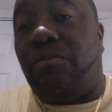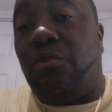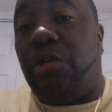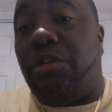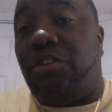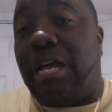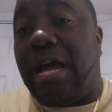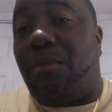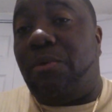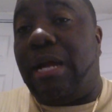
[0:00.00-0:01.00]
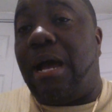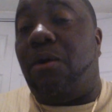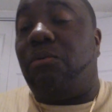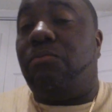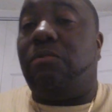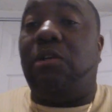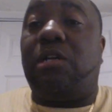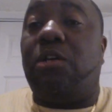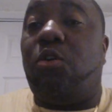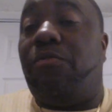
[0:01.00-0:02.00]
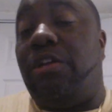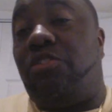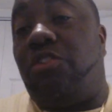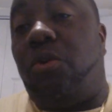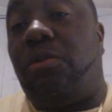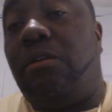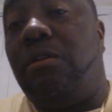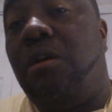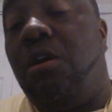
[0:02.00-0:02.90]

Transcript: do your job without looking over your shoulder